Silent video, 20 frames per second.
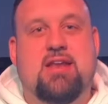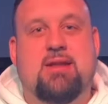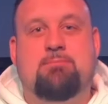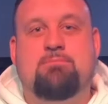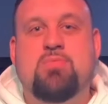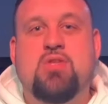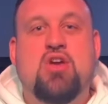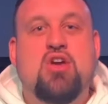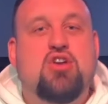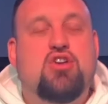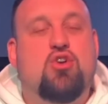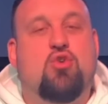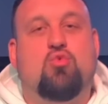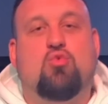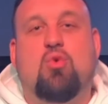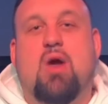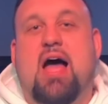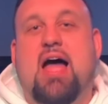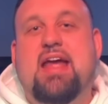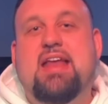and you're
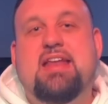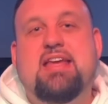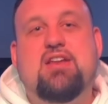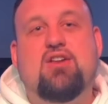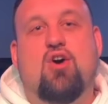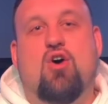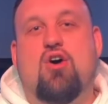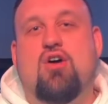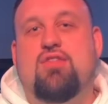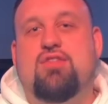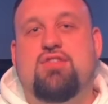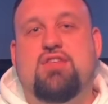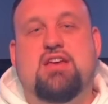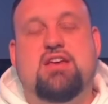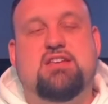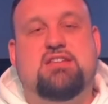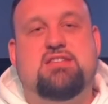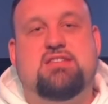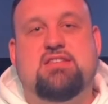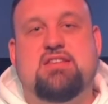riding on
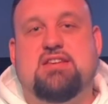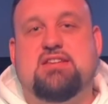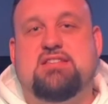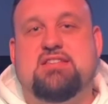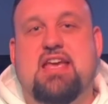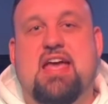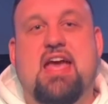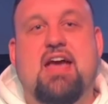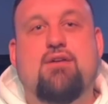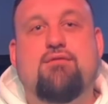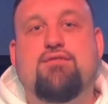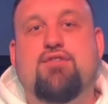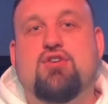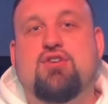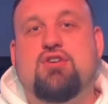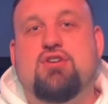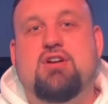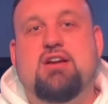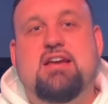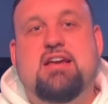this this
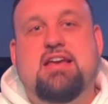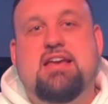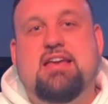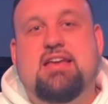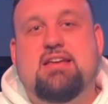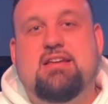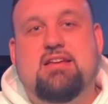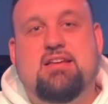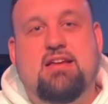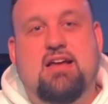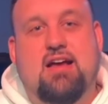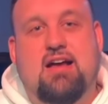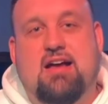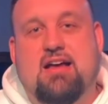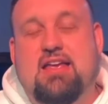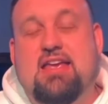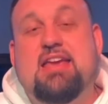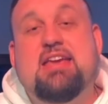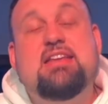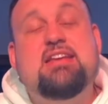ever
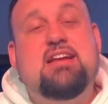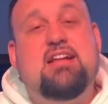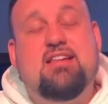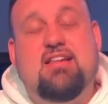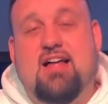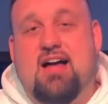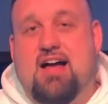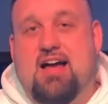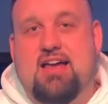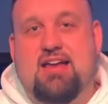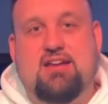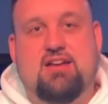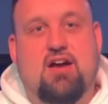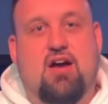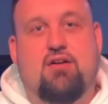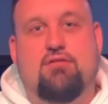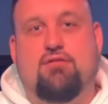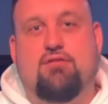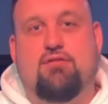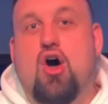uh, incline
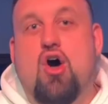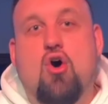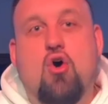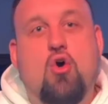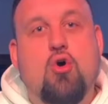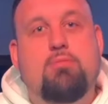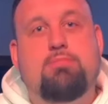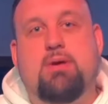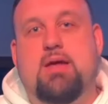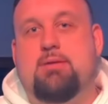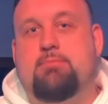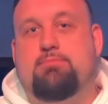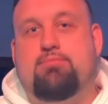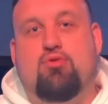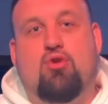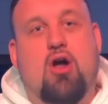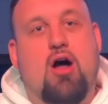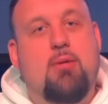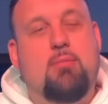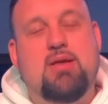of hope and
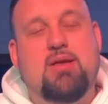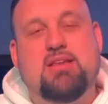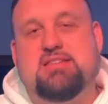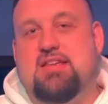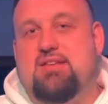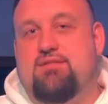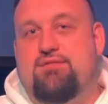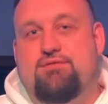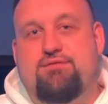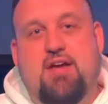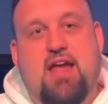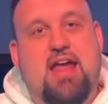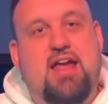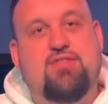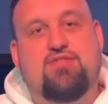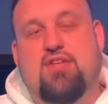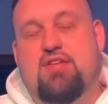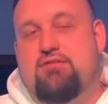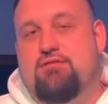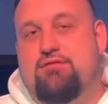promise and
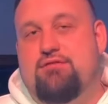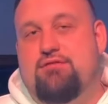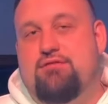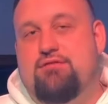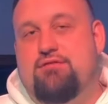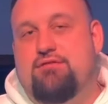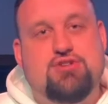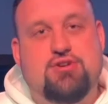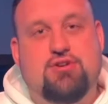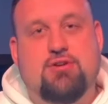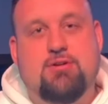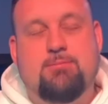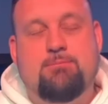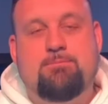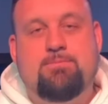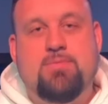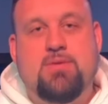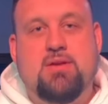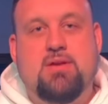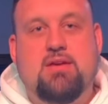faith and future
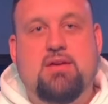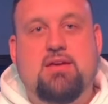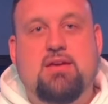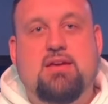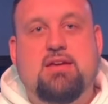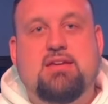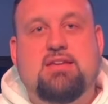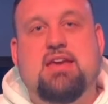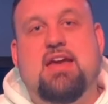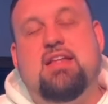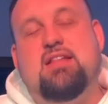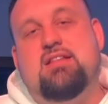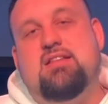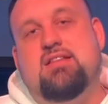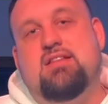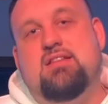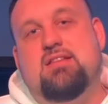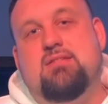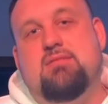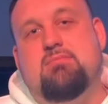yet
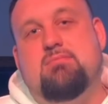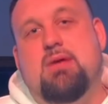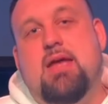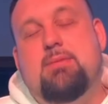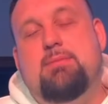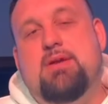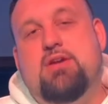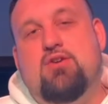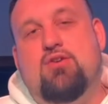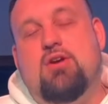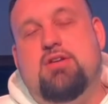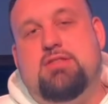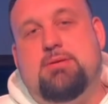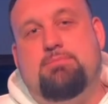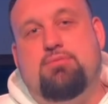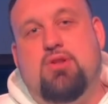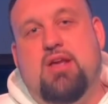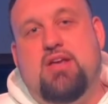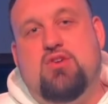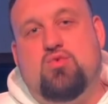maybe you're at the
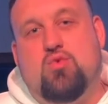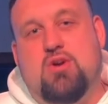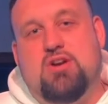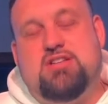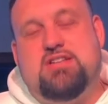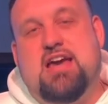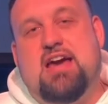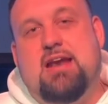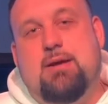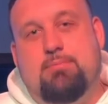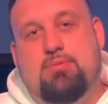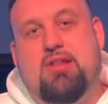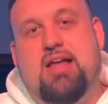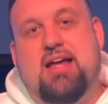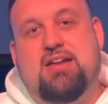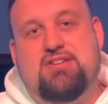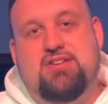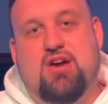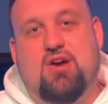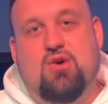place where it's kind of
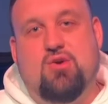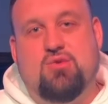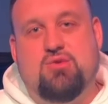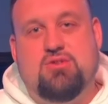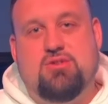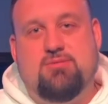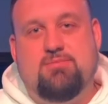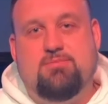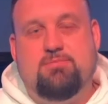plateaued